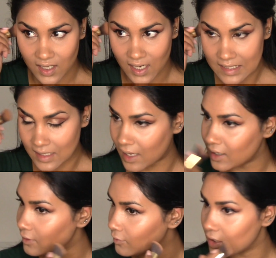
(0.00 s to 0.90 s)
that's
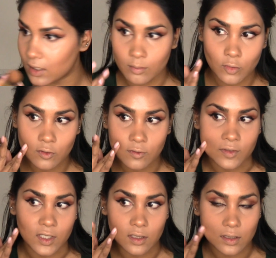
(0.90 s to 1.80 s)
not even in the
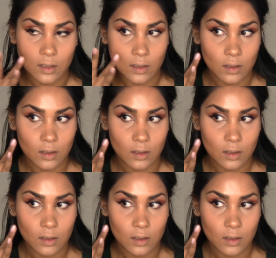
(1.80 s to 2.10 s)
movie.